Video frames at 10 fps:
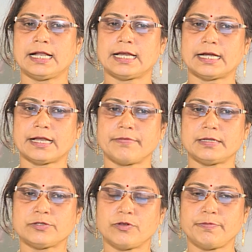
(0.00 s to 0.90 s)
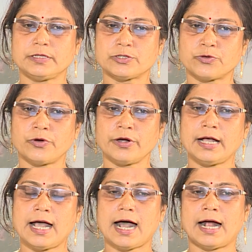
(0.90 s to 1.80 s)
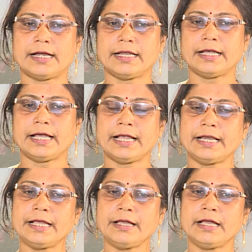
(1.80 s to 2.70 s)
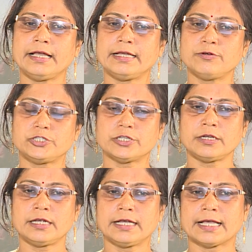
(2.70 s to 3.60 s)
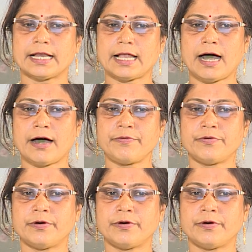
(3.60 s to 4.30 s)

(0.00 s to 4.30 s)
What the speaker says: database will be stored and any user can have